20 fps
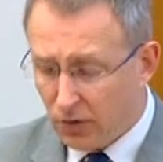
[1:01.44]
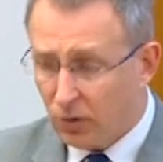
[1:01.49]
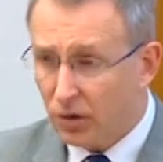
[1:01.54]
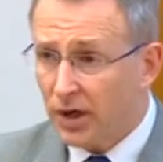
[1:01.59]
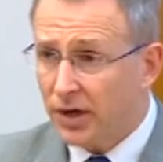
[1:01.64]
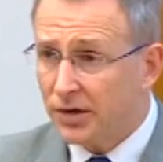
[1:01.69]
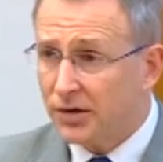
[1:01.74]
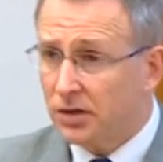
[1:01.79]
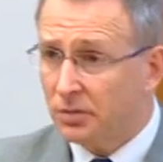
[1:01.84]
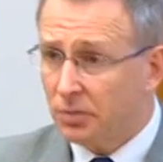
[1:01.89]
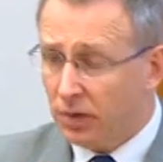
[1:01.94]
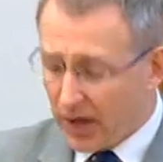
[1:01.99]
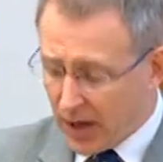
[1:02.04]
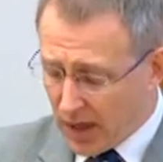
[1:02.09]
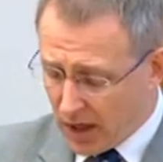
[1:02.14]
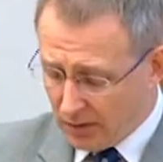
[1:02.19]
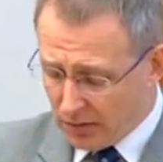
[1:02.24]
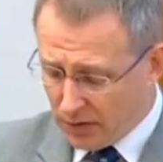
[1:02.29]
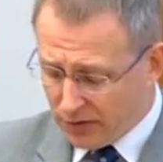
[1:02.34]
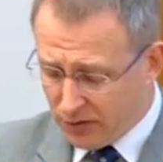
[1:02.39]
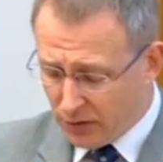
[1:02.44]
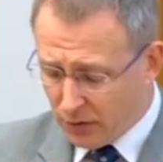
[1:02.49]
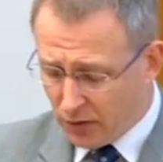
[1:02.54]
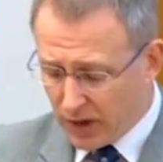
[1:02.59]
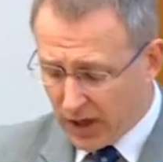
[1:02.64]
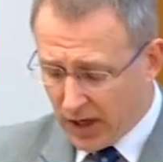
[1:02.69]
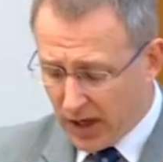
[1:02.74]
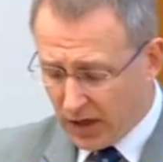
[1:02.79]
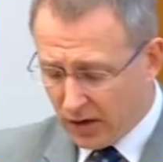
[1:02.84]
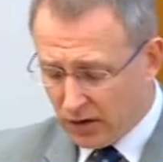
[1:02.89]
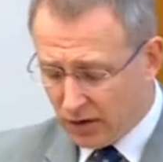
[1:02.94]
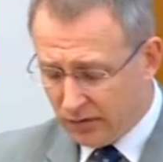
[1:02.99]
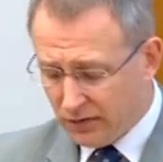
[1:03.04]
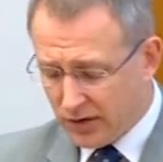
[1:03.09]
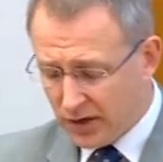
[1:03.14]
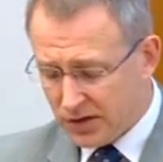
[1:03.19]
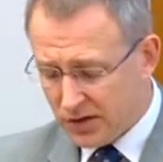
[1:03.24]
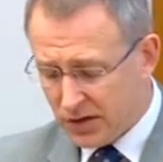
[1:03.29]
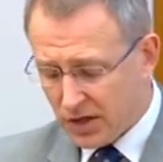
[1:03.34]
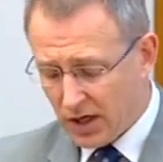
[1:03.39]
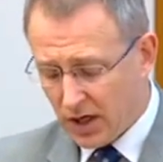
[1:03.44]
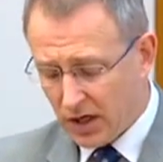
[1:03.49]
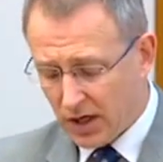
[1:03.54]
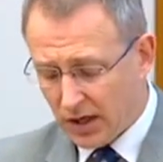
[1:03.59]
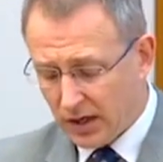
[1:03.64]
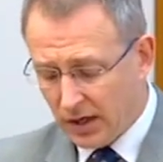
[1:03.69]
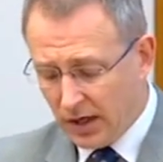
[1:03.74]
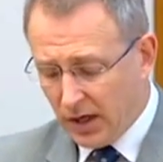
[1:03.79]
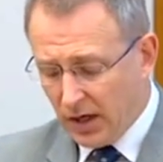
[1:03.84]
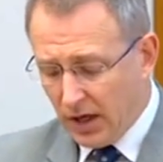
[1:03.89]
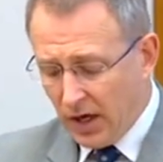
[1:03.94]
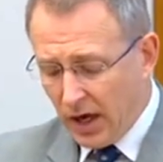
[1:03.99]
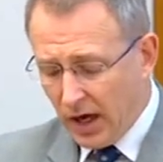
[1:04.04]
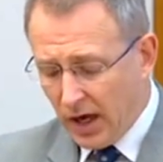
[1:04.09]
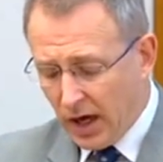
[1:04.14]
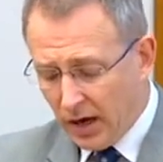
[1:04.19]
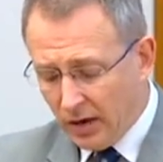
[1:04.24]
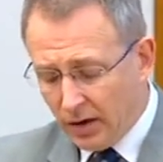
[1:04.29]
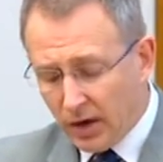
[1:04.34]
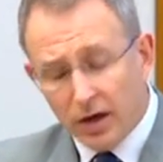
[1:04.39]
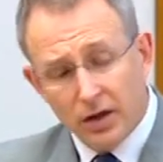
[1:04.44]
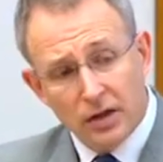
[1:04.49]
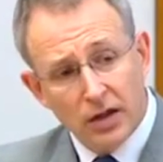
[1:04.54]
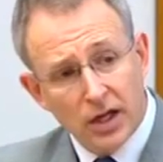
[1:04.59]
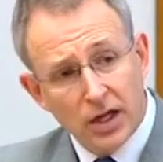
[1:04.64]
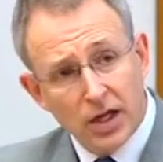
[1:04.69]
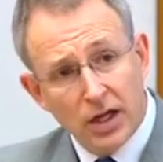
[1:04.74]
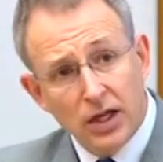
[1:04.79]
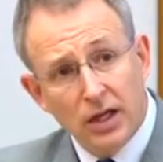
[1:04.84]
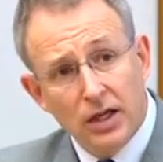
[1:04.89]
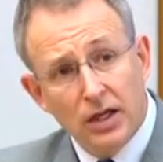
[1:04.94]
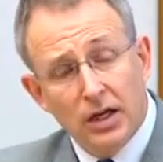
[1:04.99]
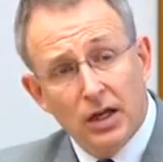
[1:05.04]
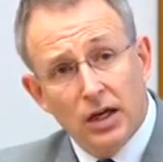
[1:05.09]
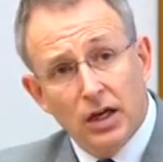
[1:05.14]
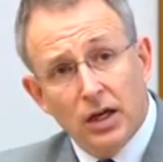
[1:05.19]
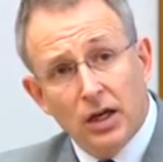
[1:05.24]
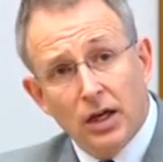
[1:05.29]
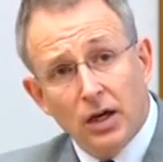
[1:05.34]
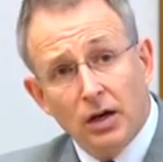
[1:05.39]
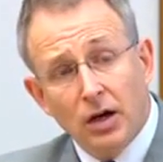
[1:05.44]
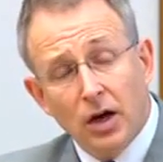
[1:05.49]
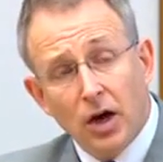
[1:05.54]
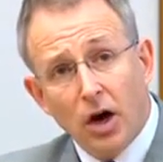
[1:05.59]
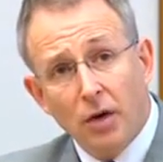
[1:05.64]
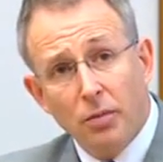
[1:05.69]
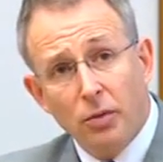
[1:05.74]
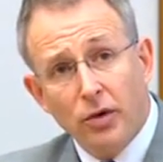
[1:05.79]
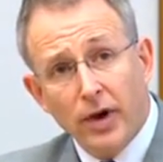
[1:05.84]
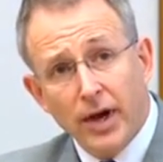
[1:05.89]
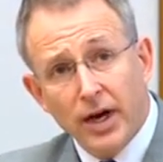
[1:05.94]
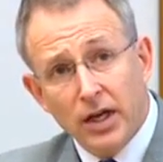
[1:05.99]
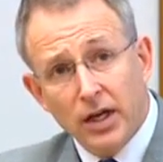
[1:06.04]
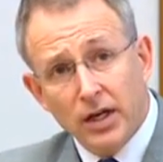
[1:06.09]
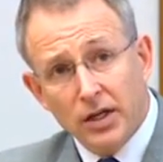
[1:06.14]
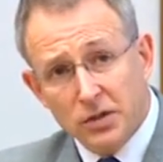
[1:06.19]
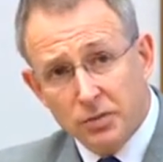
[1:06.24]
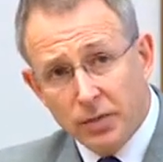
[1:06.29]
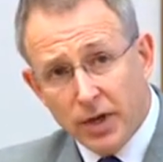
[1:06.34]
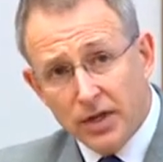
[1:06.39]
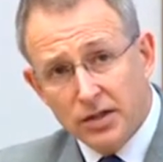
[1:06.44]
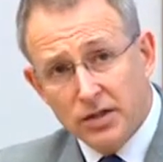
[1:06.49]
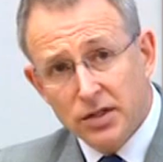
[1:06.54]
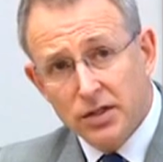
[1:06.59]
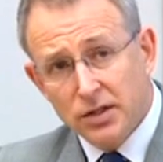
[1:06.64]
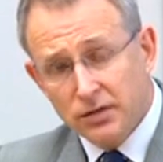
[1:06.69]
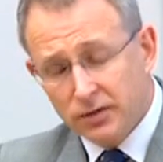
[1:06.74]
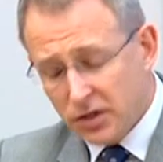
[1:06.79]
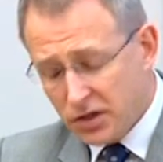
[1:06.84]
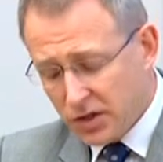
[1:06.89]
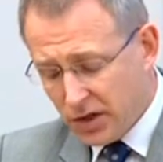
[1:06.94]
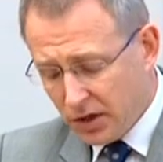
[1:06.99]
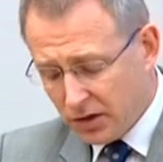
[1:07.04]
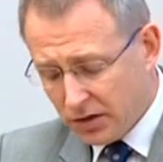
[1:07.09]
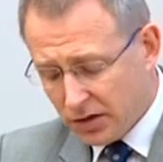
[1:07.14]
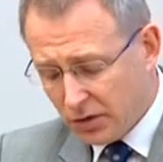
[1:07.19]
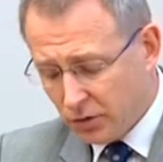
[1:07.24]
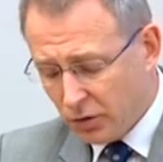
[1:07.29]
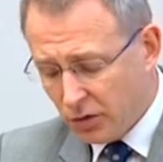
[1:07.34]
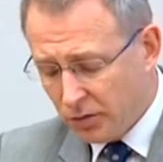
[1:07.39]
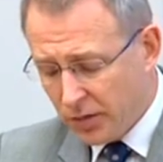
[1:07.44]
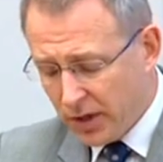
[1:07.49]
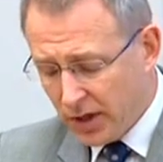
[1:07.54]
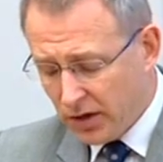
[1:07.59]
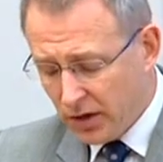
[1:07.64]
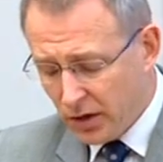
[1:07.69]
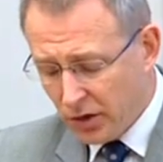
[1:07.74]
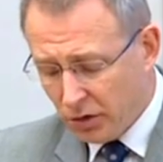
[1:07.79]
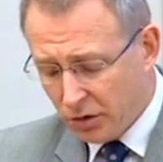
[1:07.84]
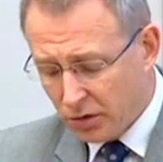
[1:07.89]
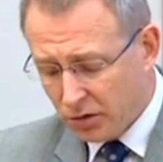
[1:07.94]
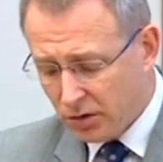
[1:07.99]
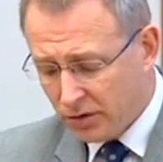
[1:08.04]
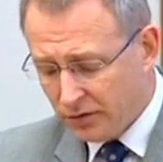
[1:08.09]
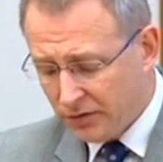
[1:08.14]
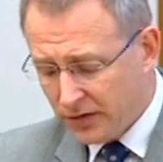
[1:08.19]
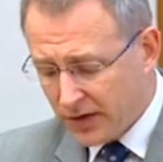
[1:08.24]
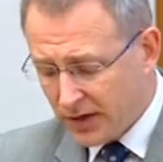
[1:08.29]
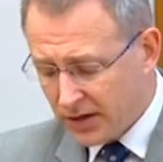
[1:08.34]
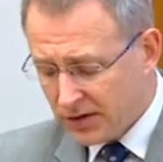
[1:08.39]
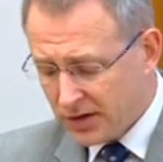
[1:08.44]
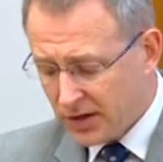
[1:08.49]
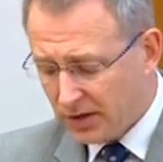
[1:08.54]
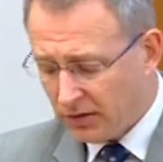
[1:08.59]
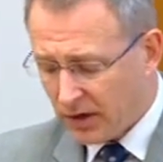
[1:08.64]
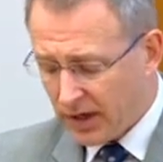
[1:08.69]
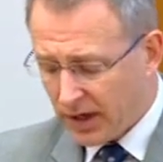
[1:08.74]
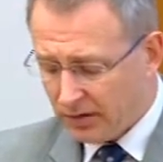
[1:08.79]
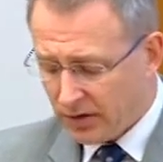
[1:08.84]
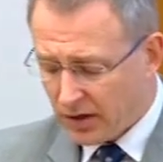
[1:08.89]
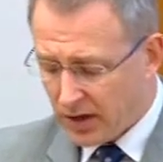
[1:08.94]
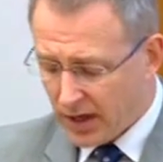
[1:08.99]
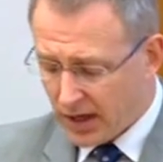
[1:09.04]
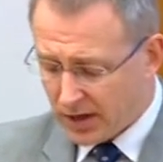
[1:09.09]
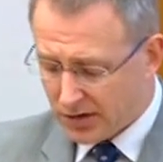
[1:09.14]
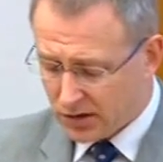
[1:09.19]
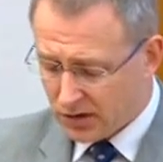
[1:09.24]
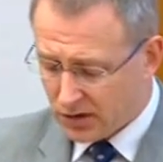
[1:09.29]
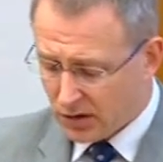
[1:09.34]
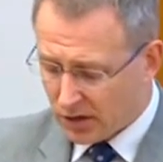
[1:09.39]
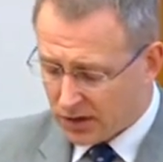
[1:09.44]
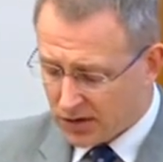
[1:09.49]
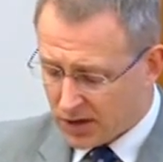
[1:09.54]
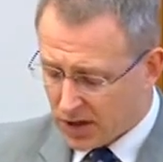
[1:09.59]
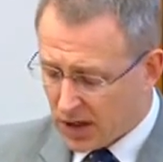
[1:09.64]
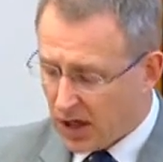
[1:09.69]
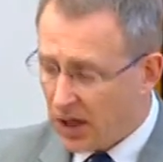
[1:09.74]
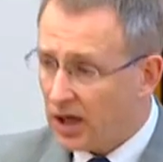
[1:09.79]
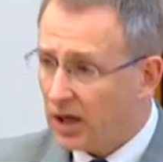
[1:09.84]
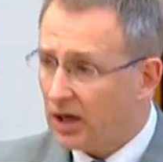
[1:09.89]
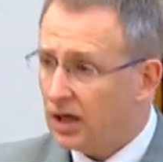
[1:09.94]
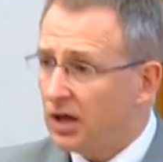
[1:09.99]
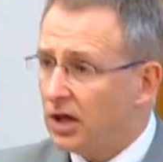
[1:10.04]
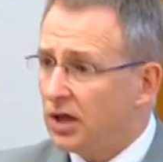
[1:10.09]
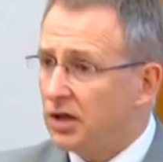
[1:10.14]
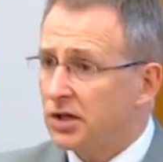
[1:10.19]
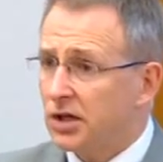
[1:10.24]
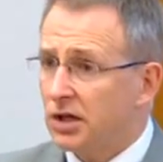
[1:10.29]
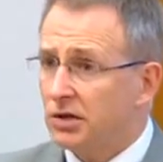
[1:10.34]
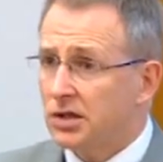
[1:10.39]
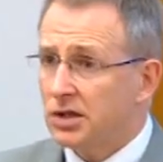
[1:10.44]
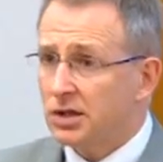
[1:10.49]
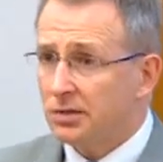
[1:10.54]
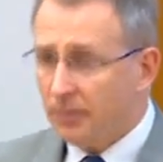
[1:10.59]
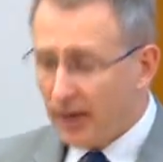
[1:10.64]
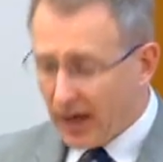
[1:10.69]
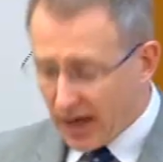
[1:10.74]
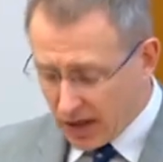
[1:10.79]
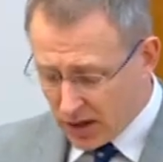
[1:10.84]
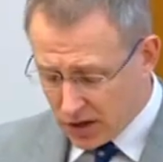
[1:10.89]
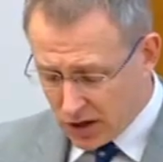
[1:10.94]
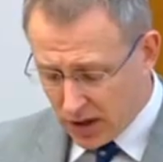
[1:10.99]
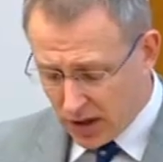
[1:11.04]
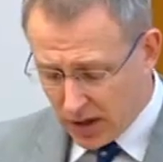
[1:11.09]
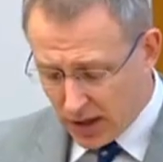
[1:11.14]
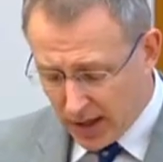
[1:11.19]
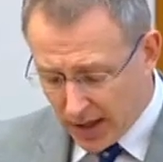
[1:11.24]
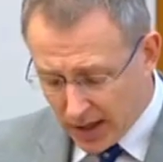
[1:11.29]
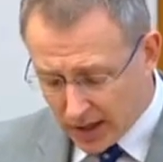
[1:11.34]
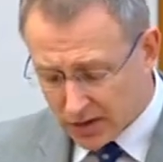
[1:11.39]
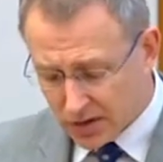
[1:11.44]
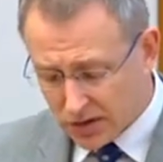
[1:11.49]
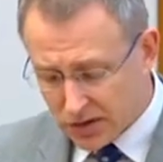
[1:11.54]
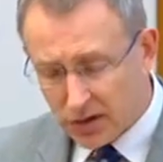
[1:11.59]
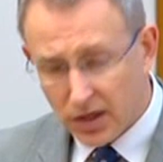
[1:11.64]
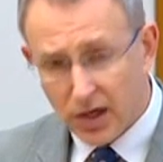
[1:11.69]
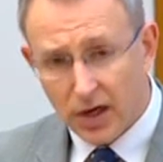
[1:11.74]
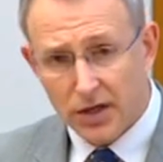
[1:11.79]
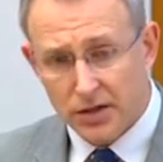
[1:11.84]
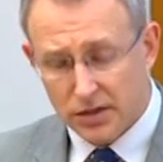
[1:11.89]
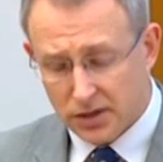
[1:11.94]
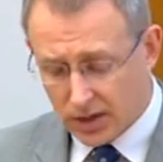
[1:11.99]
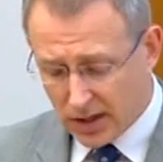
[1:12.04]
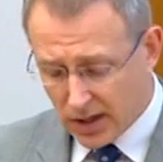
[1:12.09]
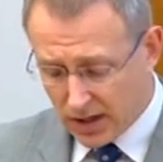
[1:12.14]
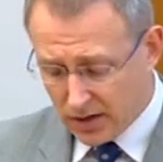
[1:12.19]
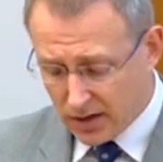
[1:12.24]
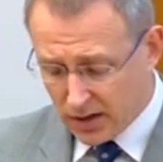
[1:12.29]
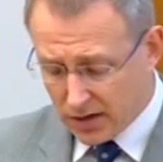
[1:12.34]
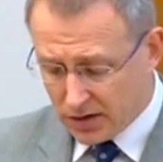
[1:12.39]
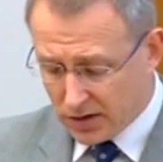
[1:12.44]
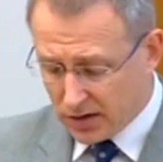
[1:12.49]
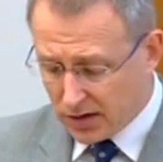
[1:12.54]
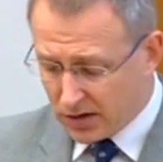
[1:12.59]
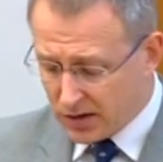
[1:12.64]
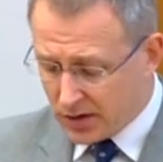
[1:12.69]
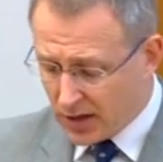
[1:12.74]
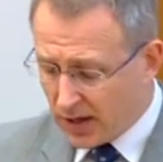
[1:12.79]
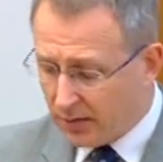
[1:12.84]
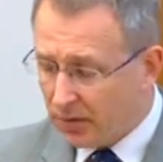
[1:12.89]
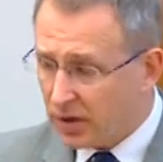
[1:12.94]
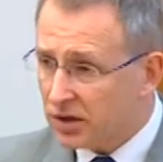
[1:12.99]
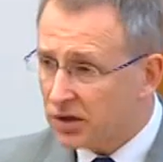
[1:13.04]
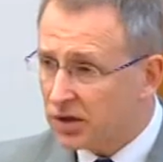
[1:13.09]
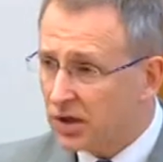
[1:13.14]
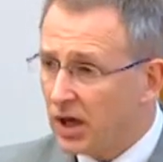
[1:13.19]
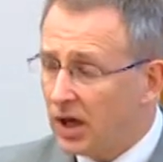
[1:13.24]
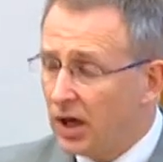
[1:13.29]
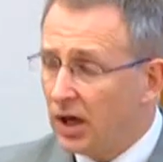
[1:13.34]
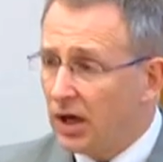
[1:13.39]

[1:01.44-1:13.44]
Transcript: all goes to plan, before the end of this year. Uh, the operating expenses of the shelter will be in the order of uh, several hundred thousand dollars a year, so it's a major exercise to get this established.